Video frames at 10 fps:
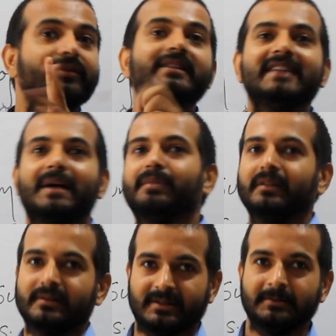3
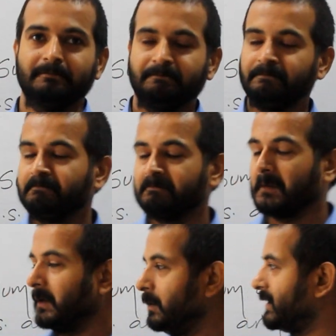examples.
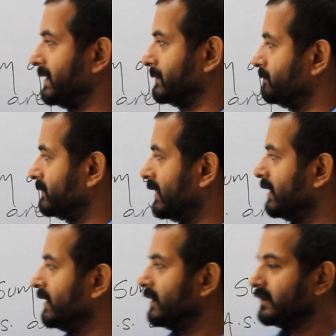Look here.
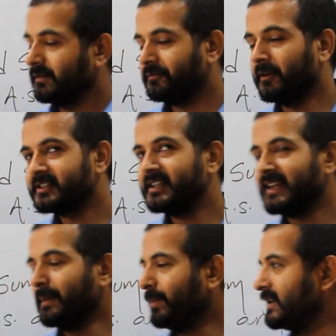The first
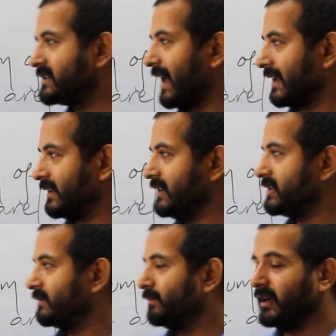example is like
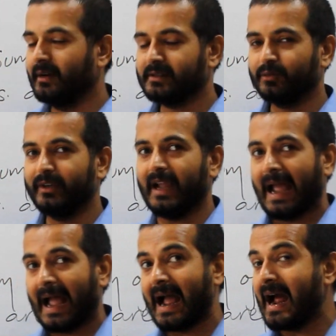this, because we
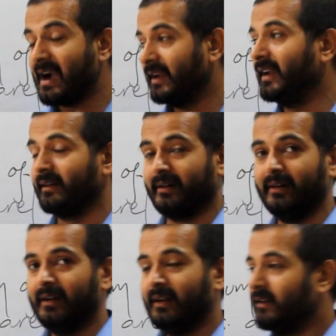are
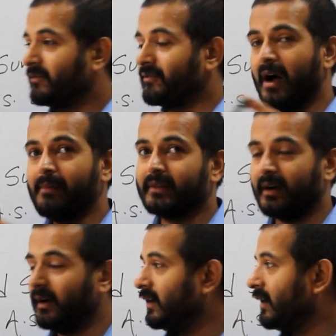here from
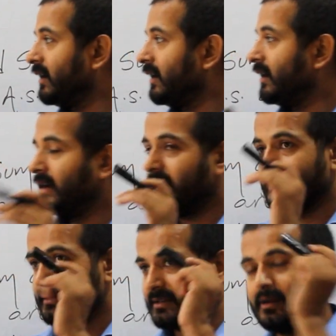the
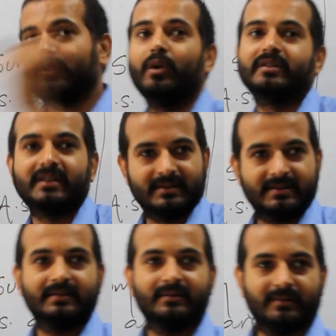short
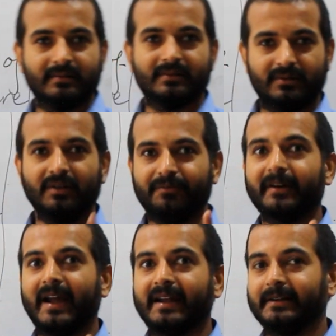questions. Don't
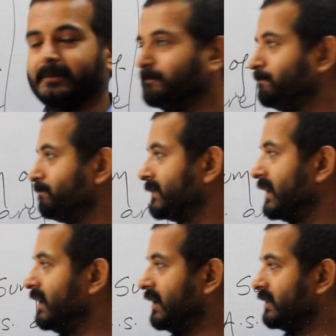forget it.
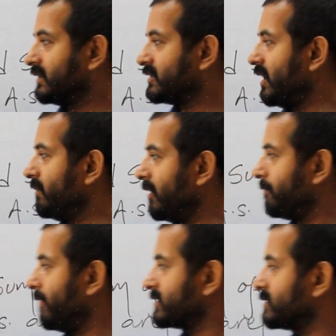The sum
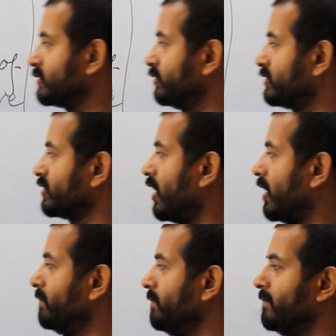of first 2
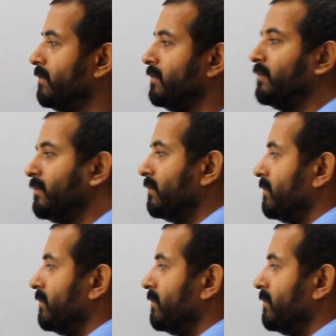terms